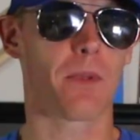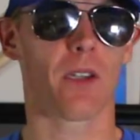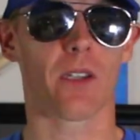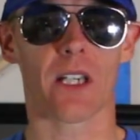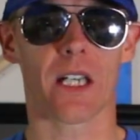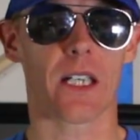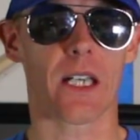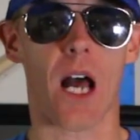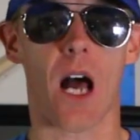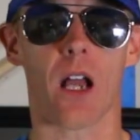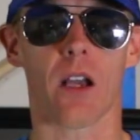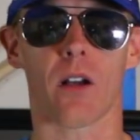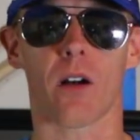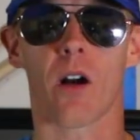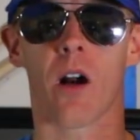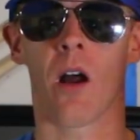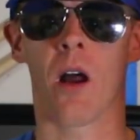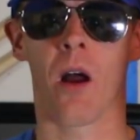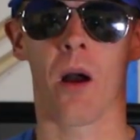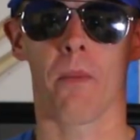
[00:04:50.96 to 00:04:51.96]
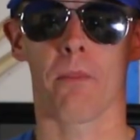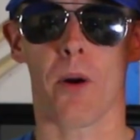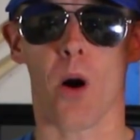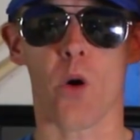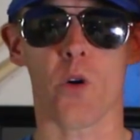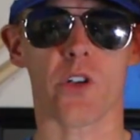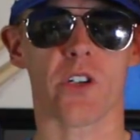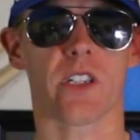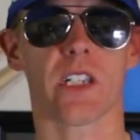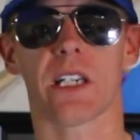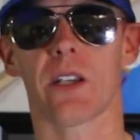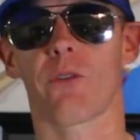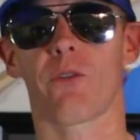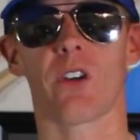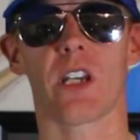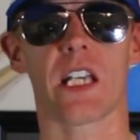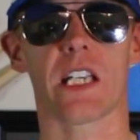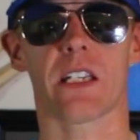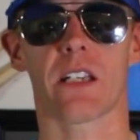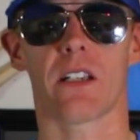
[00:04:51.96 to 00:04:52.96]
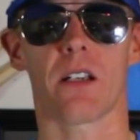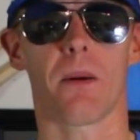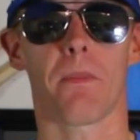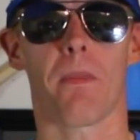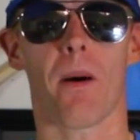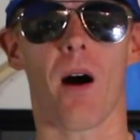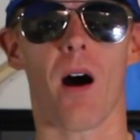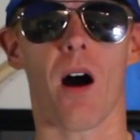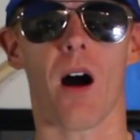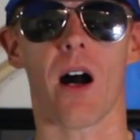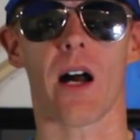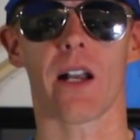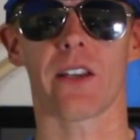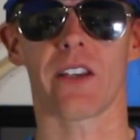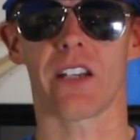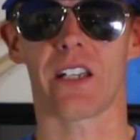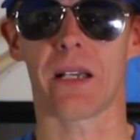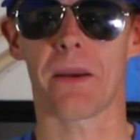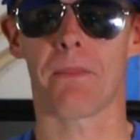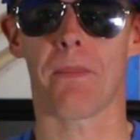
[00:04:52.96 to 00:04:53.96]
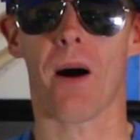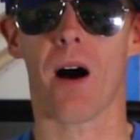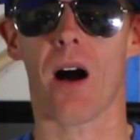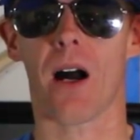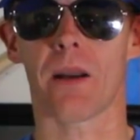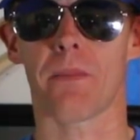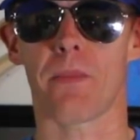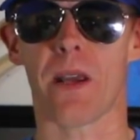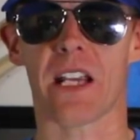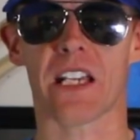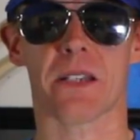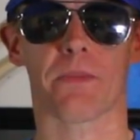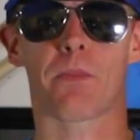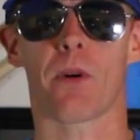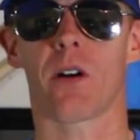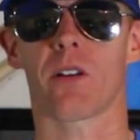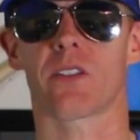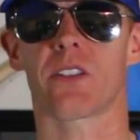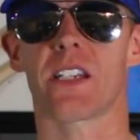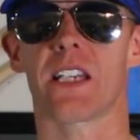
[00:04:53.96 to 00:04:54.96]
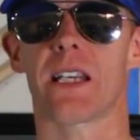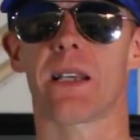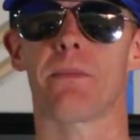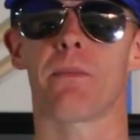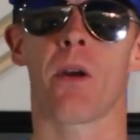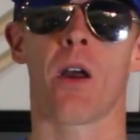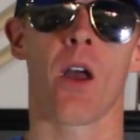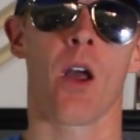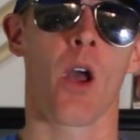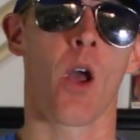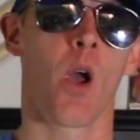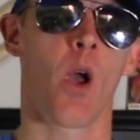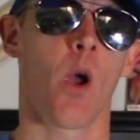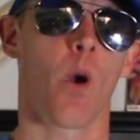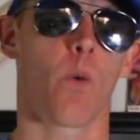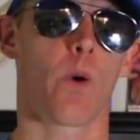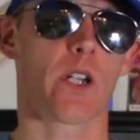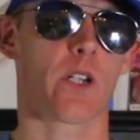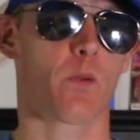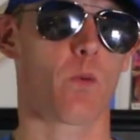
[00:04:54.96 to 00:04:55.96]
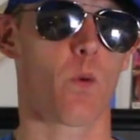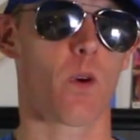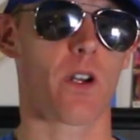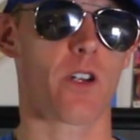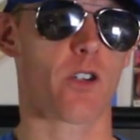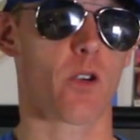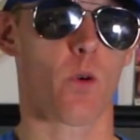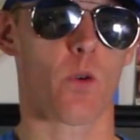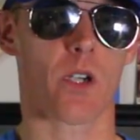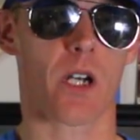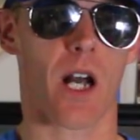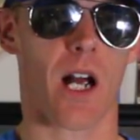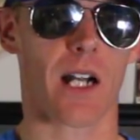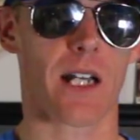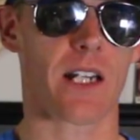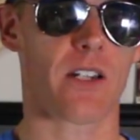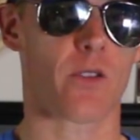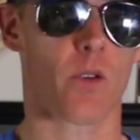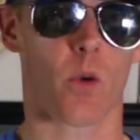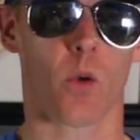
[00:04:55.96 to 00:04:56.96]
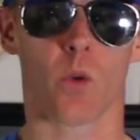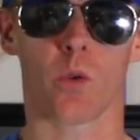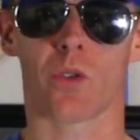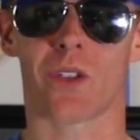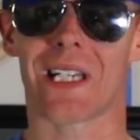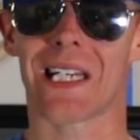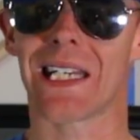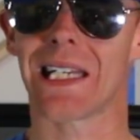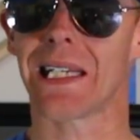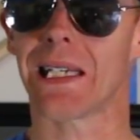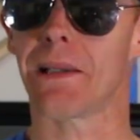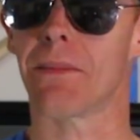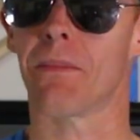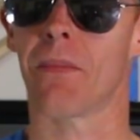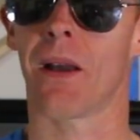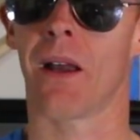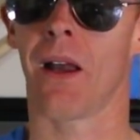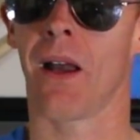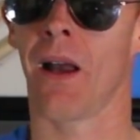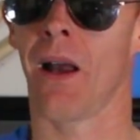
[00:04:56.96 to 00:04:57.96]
million dollars posting fee to Nippon, the Nippon baseball team, which was Ohtani's old team.